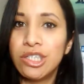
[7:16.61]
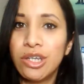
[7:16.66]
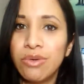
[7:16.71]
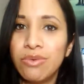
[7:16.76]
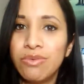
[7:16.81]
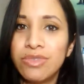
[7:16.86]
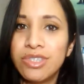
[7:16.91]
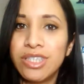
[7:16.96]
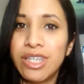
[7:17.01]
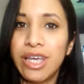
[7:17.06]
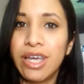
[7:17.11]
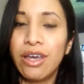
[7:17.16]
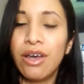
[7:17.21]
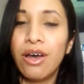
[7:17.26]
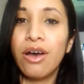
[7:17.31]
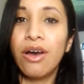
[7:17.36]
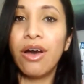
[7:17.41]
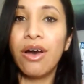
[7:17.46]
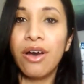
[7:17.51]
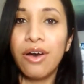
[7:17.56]
Don't
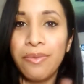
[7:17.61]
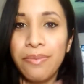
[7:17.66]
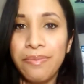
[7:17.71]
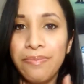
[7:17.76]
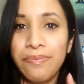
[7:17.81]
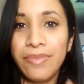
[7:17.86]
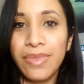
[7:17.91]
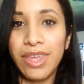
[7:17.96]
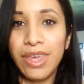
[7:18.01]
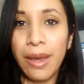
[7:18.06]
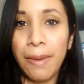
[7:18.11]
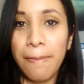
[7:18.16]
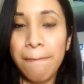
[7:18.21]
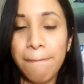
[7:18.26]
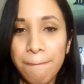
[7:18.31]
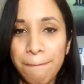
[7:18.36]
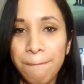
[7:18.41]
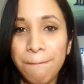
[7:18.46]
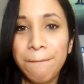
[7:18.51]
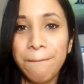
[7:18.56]
say, oh, yep,